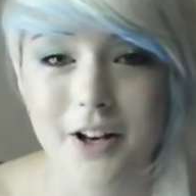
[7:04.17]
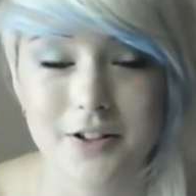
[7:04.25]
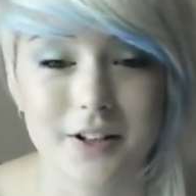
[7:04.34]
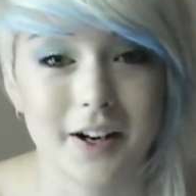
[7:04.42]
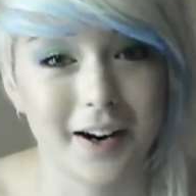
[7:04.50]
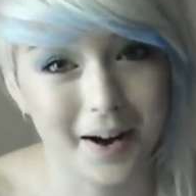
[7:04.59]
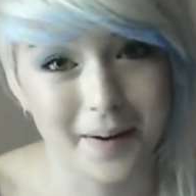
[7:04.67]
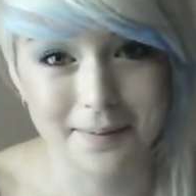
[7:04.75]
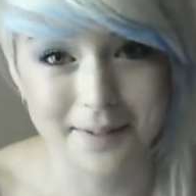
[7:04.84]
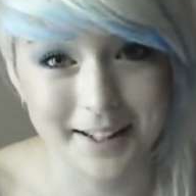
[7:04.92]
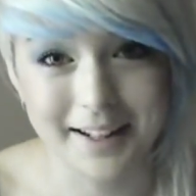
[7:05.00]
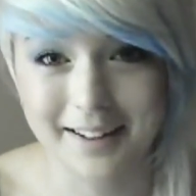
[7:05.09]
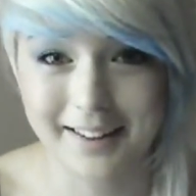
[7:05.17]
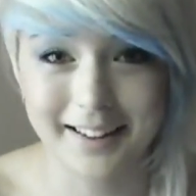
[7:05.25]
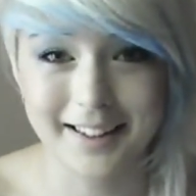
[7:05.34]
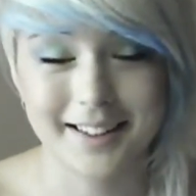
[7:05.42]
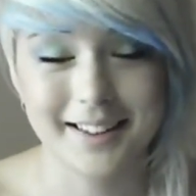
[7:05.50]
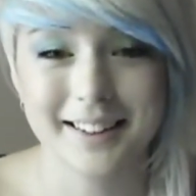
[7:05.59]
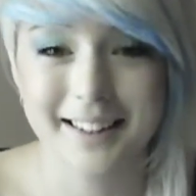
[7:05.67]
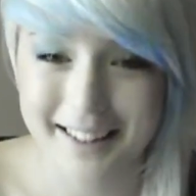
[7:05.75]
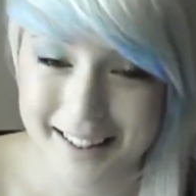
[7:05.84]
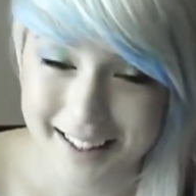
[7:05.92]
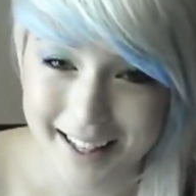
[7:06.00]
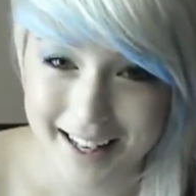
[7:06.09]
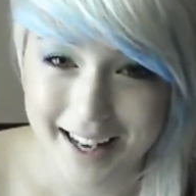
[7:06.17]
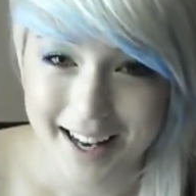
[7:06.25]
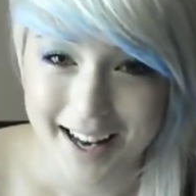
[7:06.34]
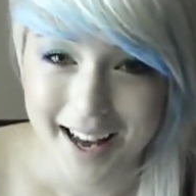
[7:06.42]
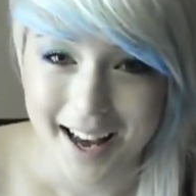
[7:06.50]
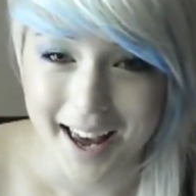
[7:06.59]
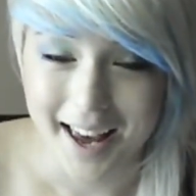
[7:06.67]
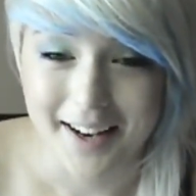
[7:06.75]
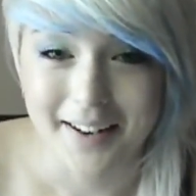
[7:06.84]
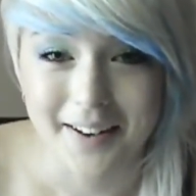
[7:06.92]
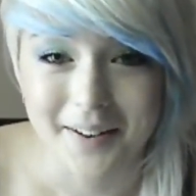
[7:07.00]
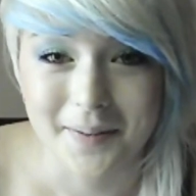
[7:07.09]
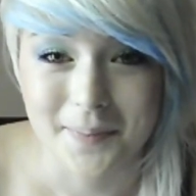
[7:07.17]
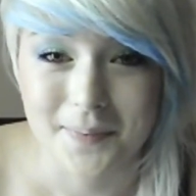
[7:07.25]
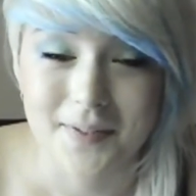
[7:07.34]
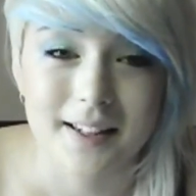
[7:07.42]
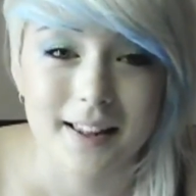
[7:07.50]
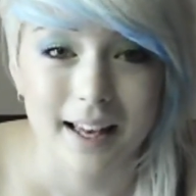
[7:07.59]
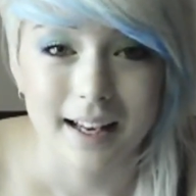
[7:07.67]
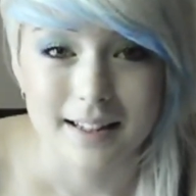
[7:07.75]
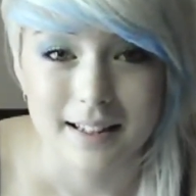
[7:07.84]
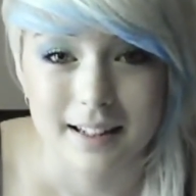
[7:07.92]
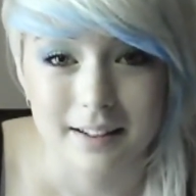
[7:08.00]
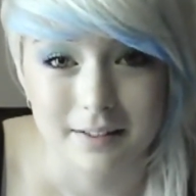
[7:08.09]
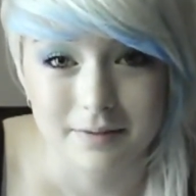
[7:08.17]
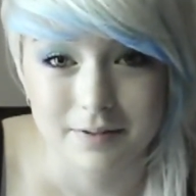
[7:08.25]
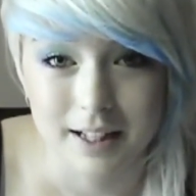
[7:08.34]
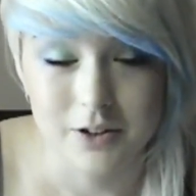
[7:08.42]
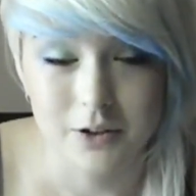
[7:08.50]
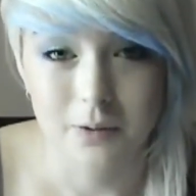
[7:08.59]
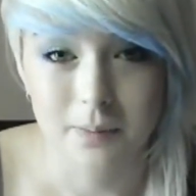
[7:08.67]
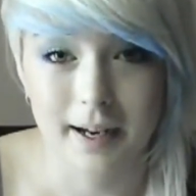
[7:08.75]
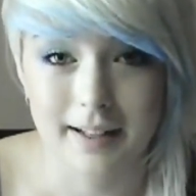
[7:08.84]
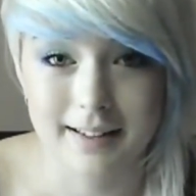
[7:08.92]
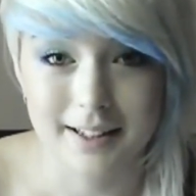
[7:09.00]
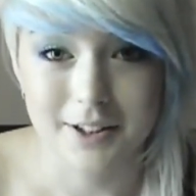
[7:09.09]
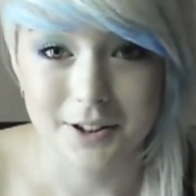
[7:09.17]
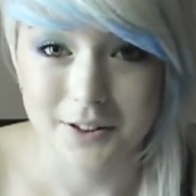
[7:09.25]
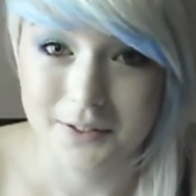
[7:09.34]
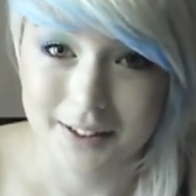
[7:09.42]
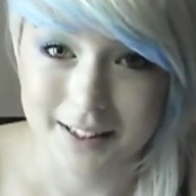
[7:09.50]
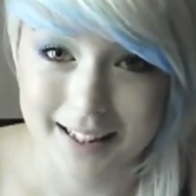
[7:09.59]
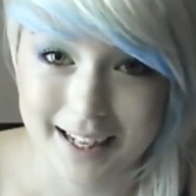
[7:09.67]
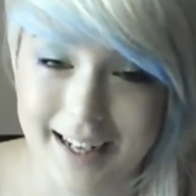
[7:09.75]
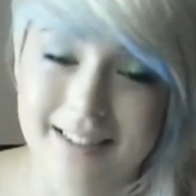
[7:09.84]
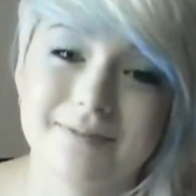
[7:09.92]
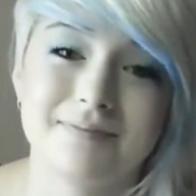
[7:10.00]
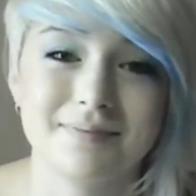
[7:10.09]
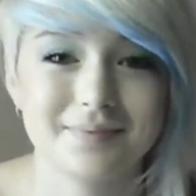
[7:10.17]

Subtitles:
So I'm the ugly duckling, and that's all my essentials for today.